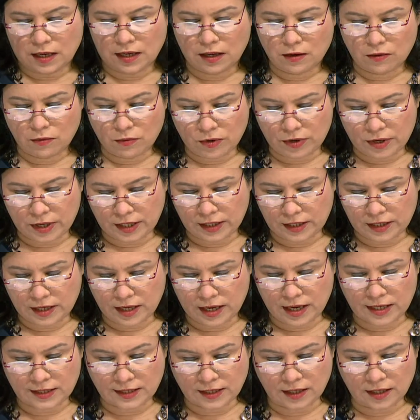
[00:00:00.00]
her
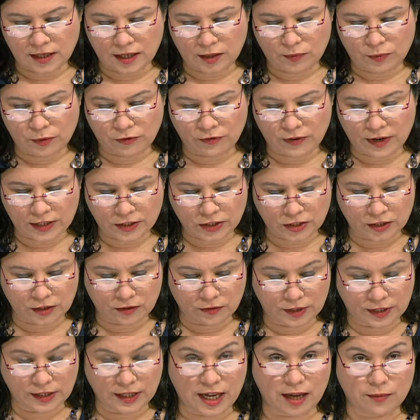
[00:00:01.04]
work as a young
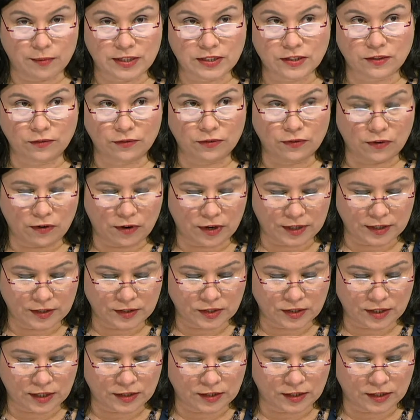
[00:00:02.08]
professional in the Amazon forest